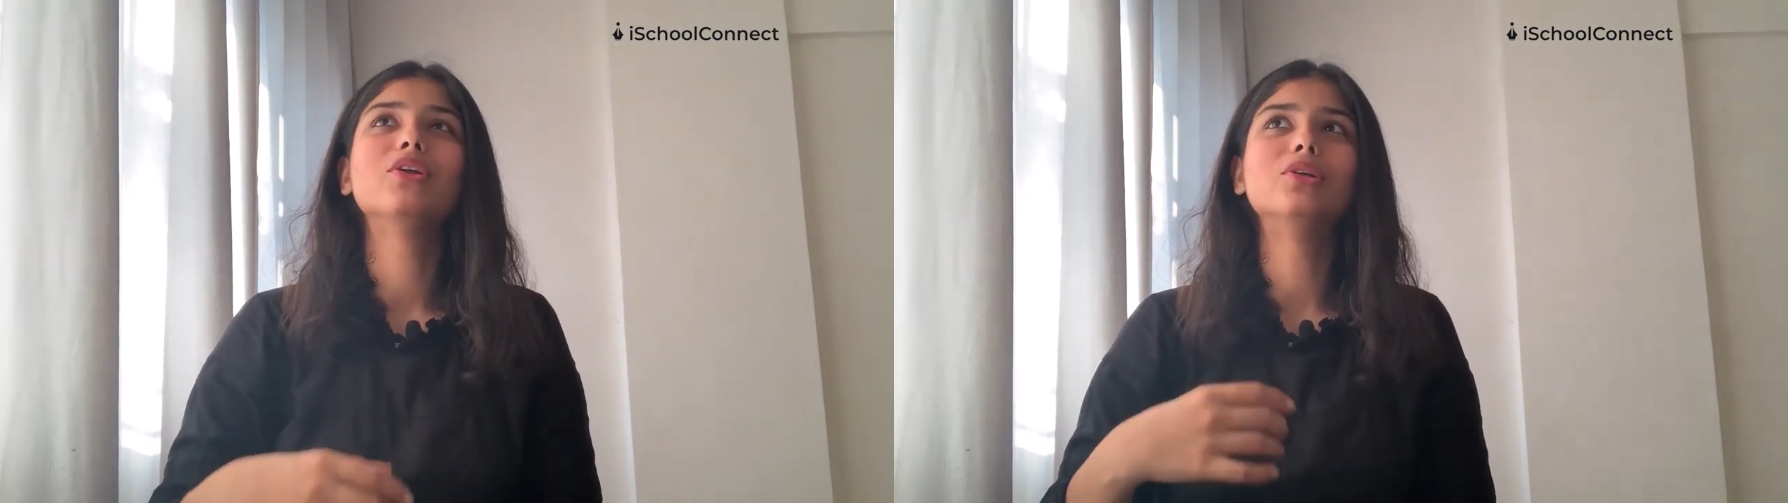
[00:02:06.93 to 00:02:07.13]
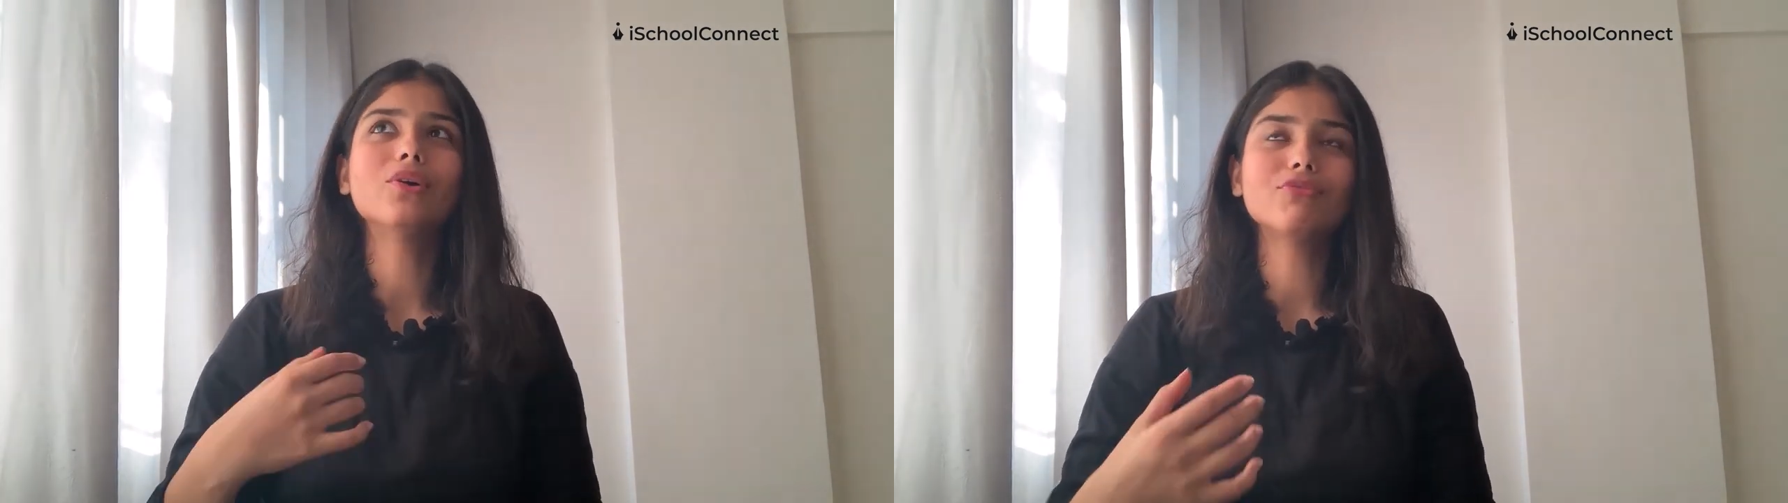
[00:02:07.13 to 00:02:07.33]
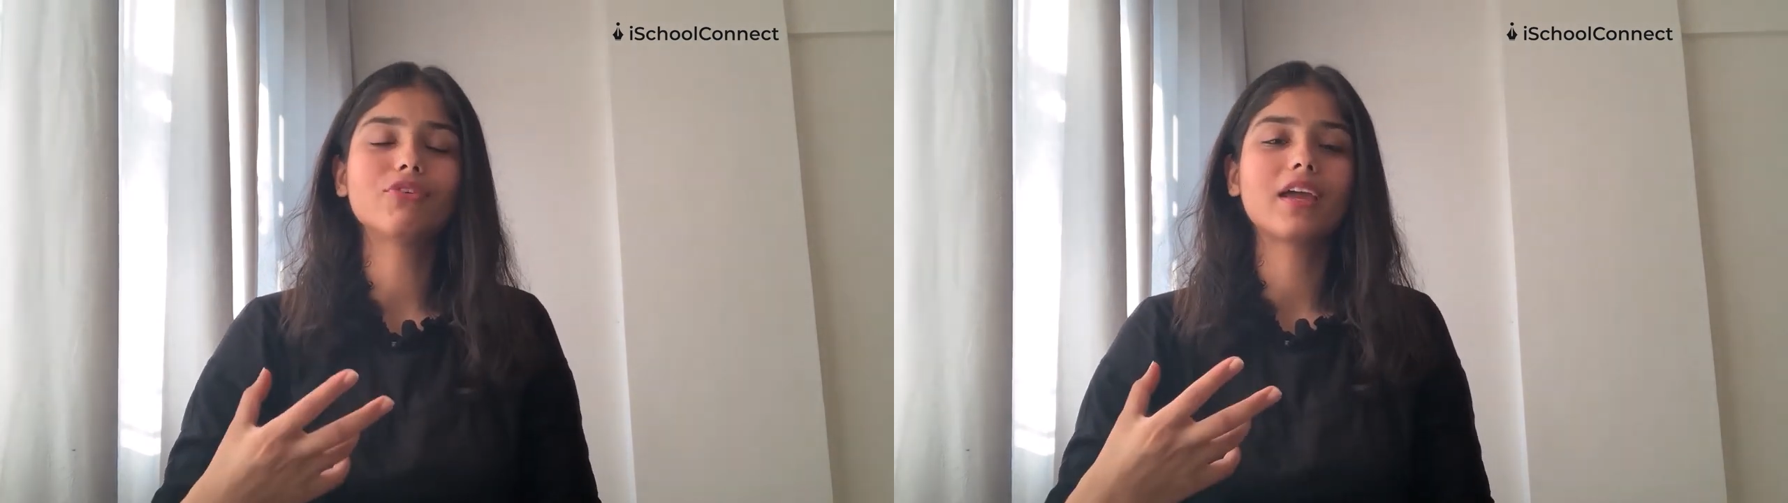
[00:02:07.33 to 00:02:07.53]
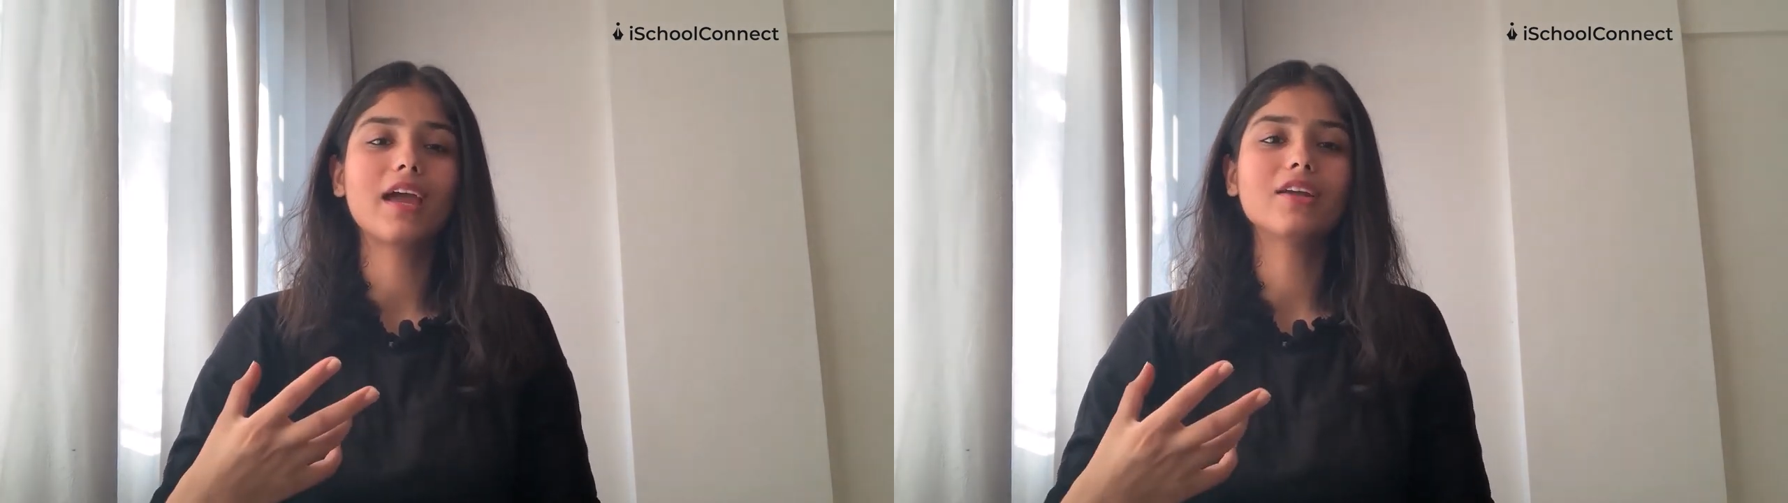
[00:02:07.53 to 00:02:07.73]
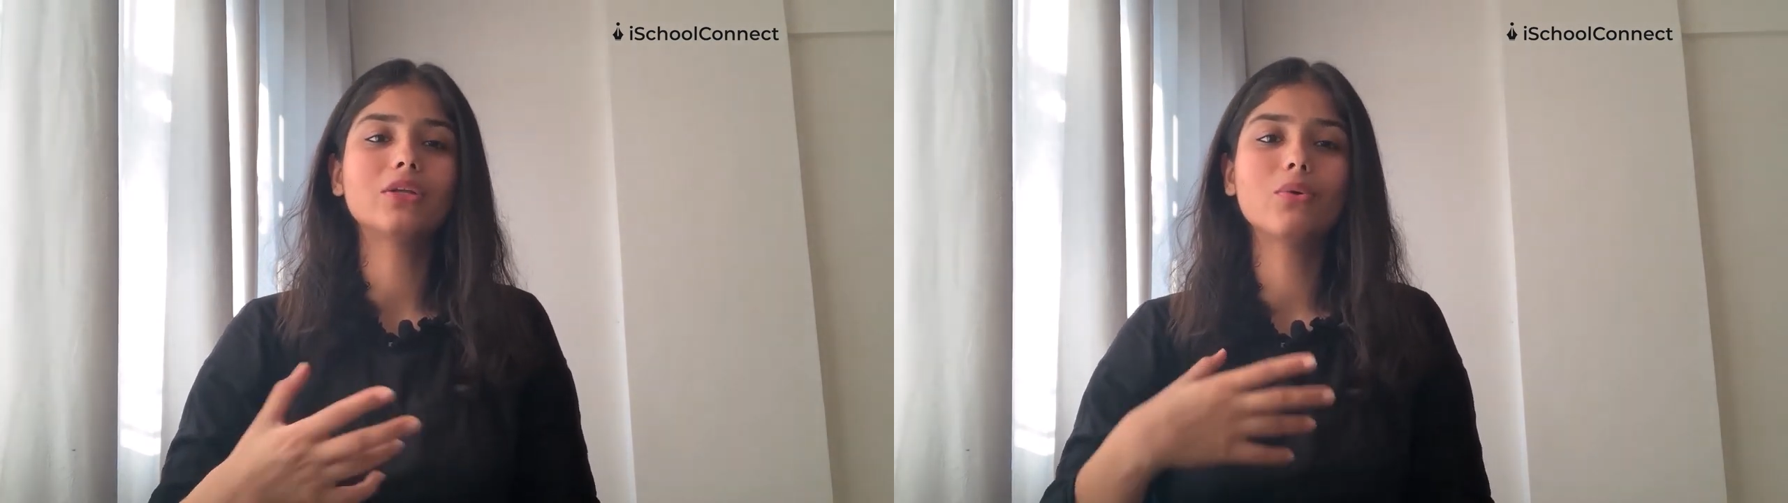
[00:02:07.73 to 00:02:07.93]
don't
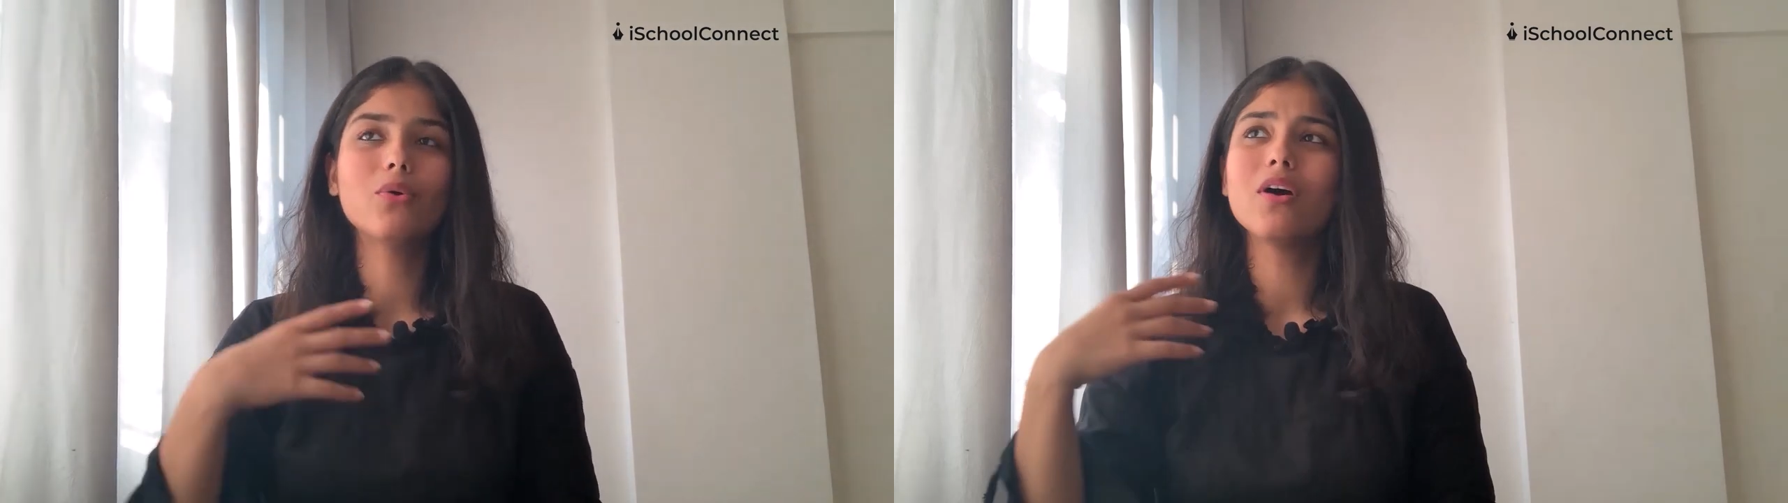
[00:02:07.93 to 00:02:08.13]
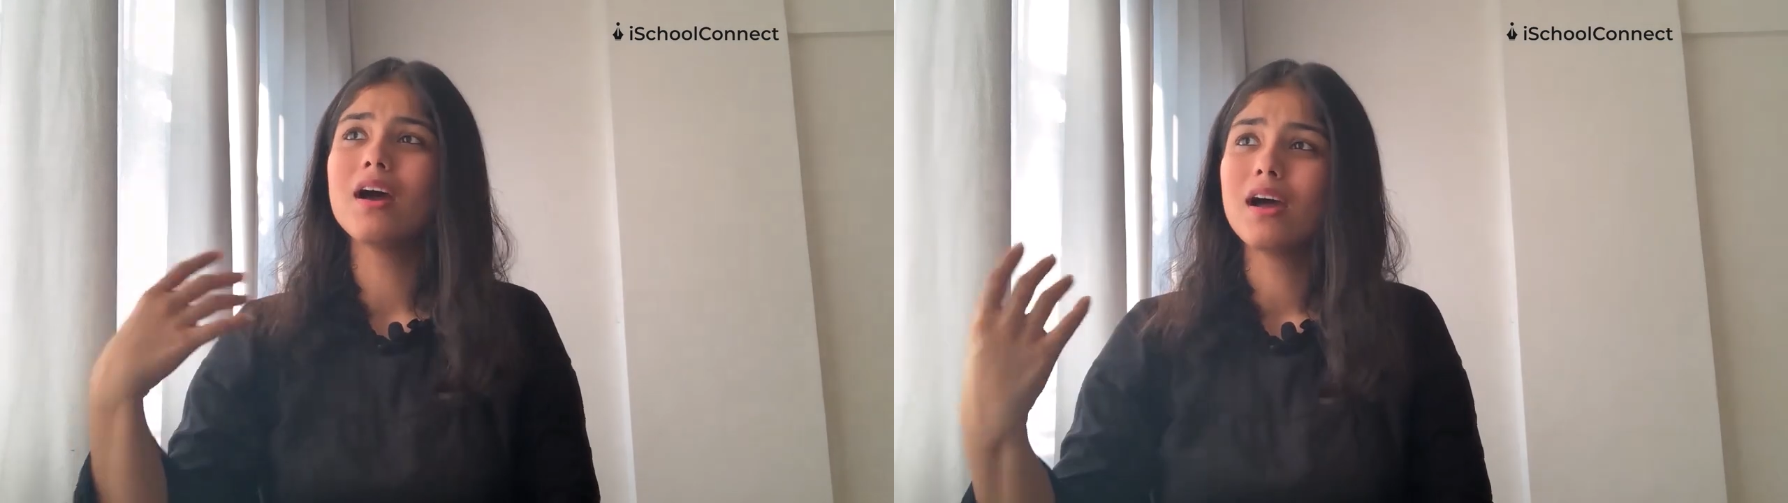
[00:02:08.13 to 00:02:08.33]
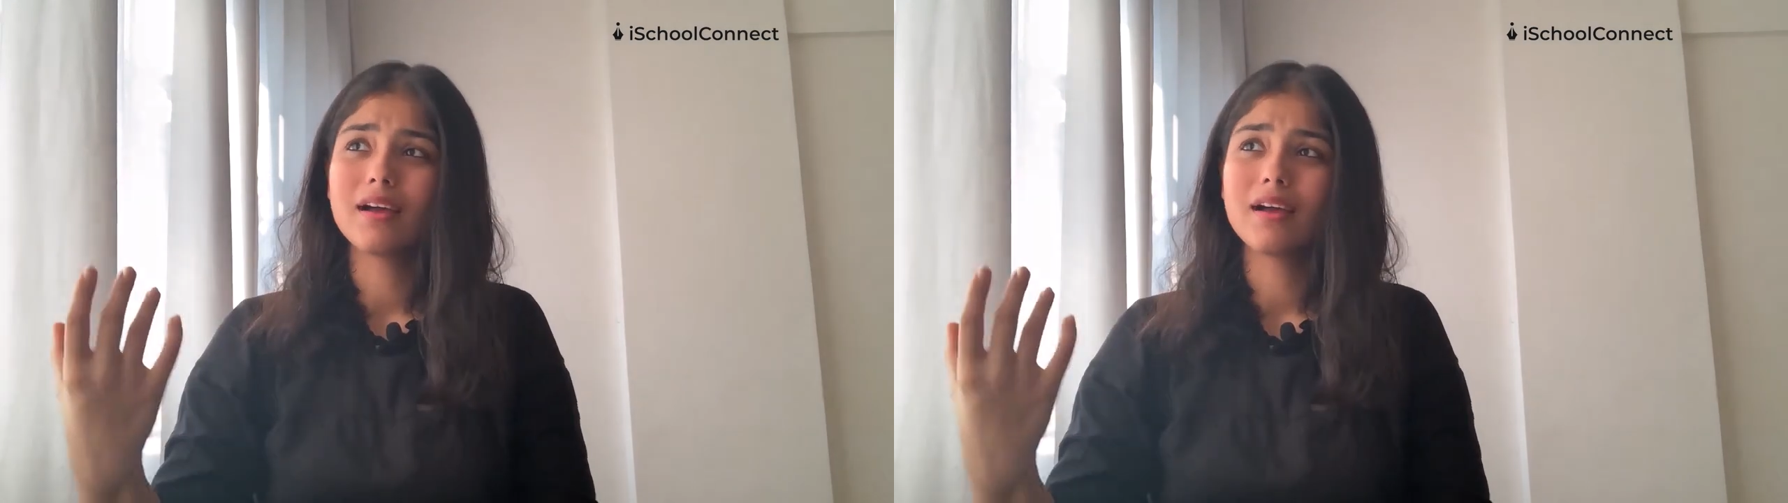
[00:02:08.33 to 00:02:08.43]
forget to